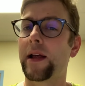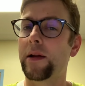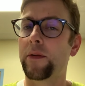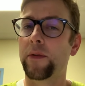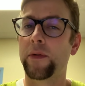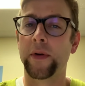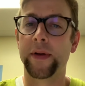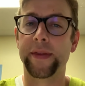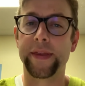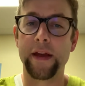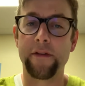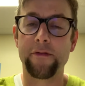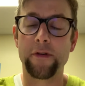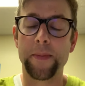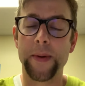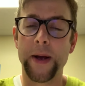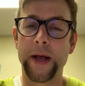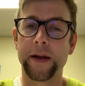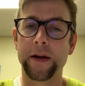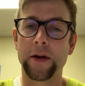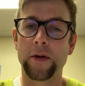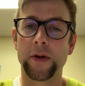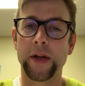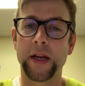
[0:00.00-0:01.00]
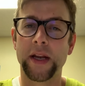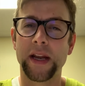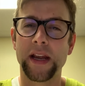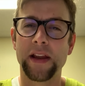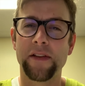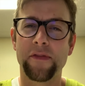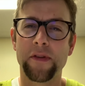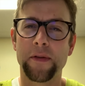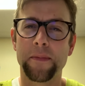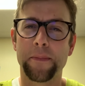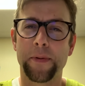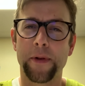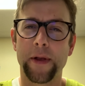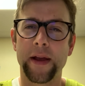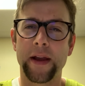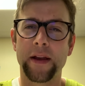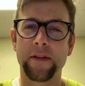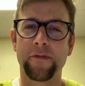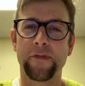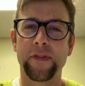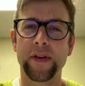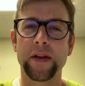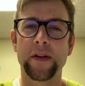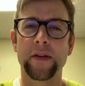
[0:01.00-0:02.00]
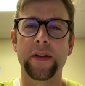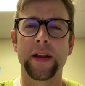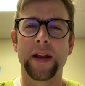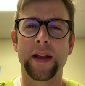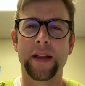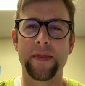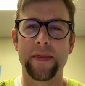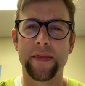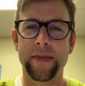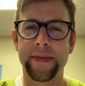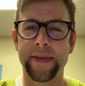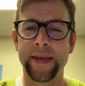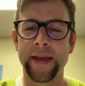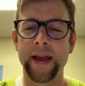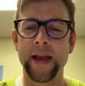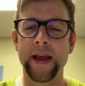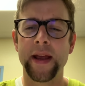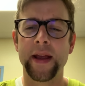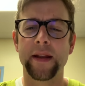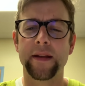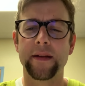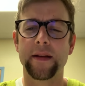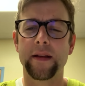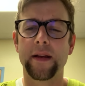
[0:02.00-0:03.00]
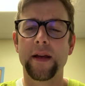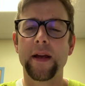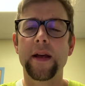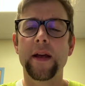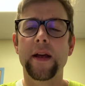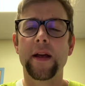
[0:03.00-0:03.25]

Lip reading: with everybody on an even playing field and then